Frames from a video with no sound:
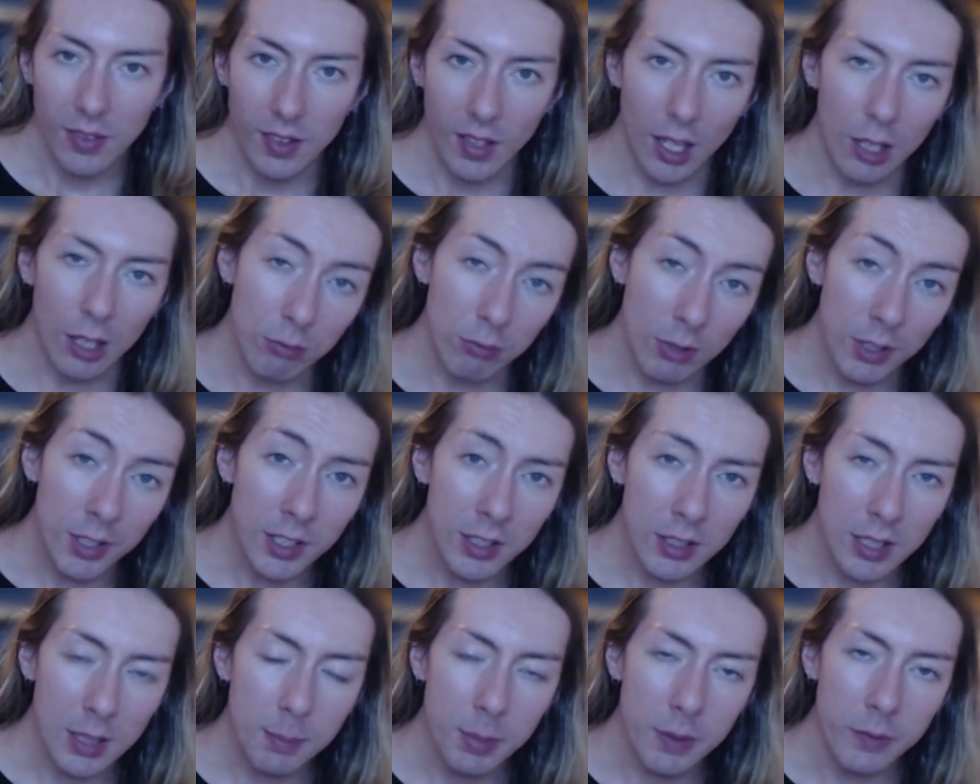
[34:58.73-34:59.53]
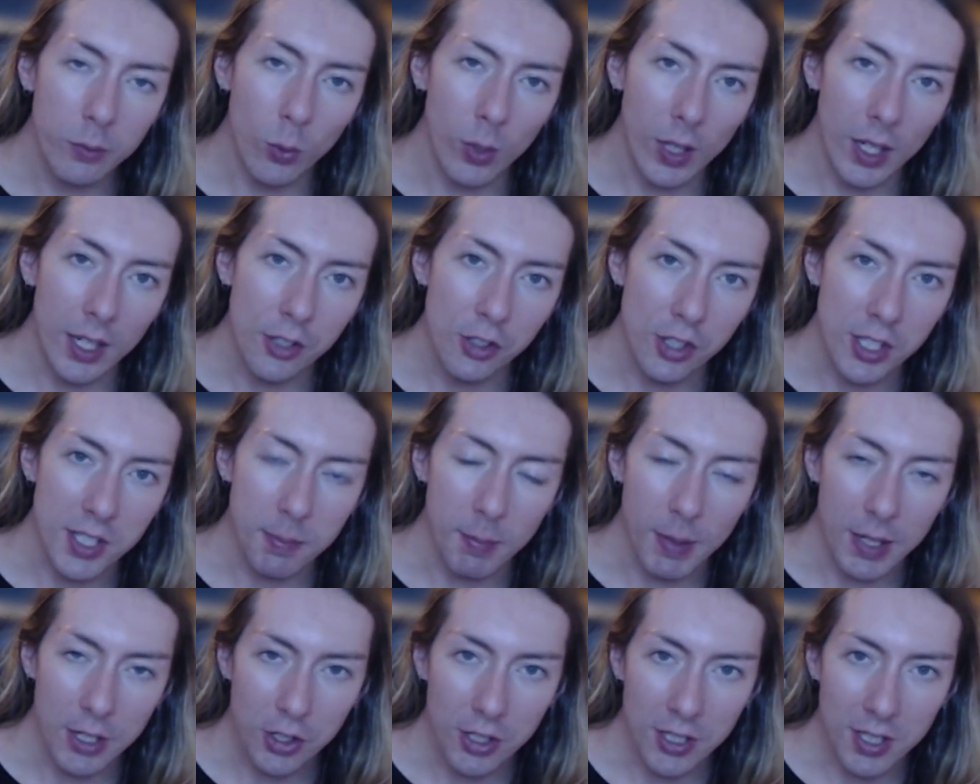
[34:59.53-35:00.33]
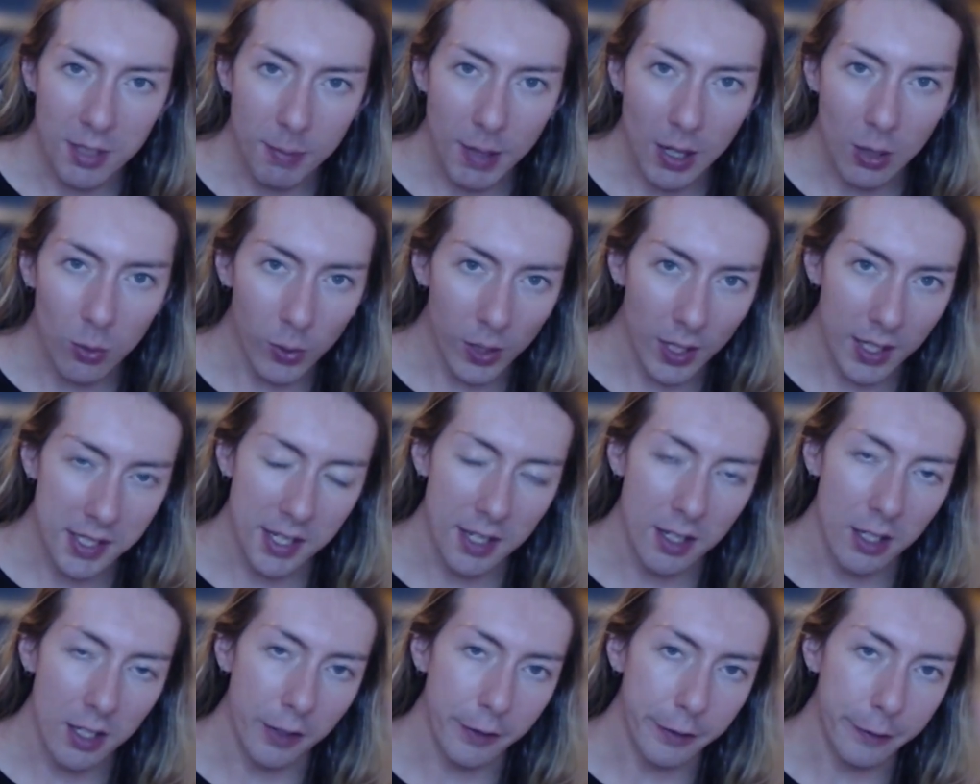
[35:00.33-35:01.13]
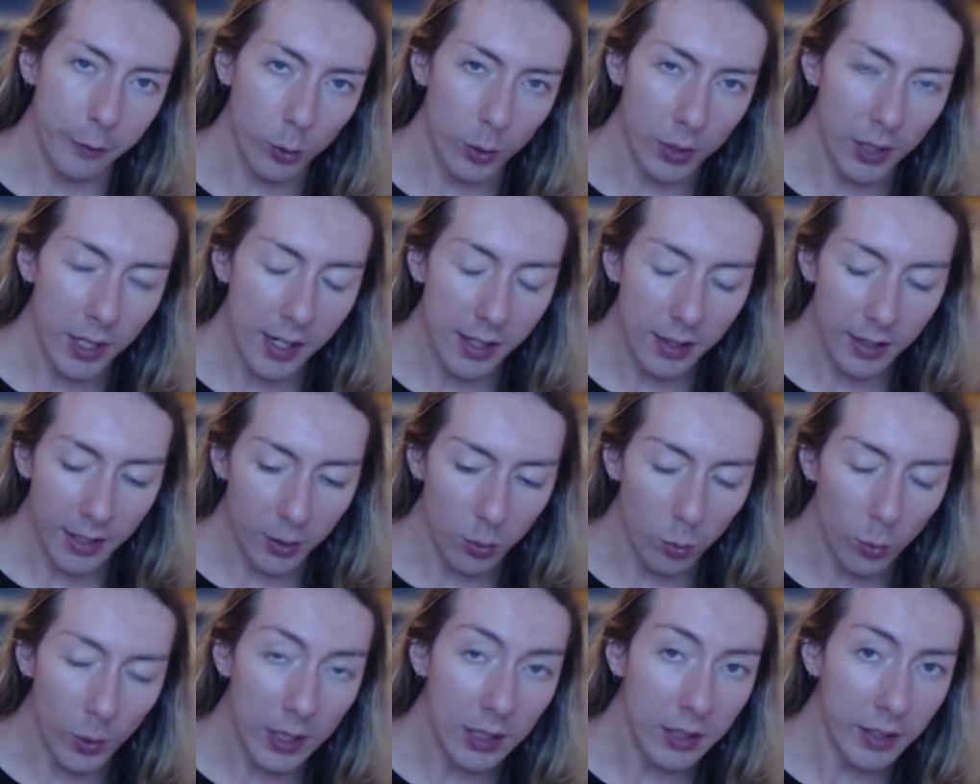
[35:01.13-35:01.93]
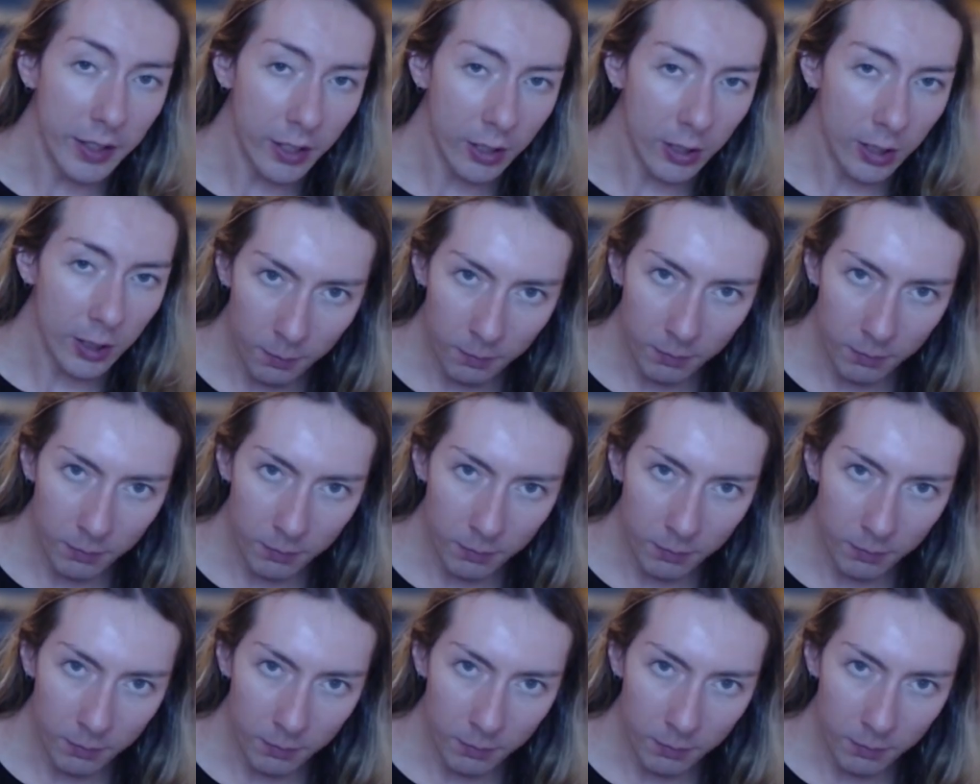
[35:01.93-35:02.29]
I'll run the clip of what I just mentioned about what I said on Fortnite like way later